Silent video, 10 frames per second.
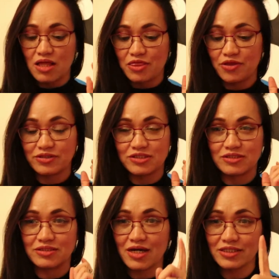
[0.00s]

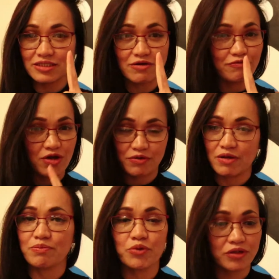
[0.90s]
that's the very
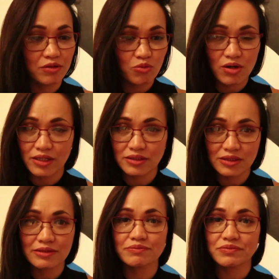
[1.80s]
important one,
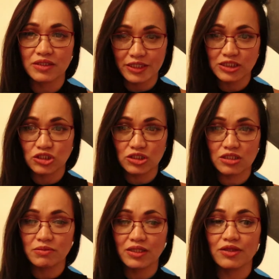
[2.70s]
ladies and
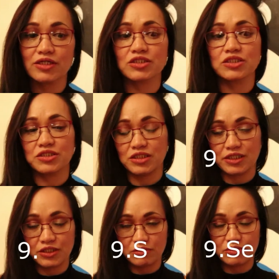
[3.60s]
gentlemen, the serial
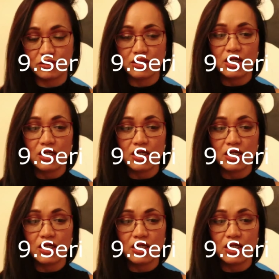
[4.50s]
number.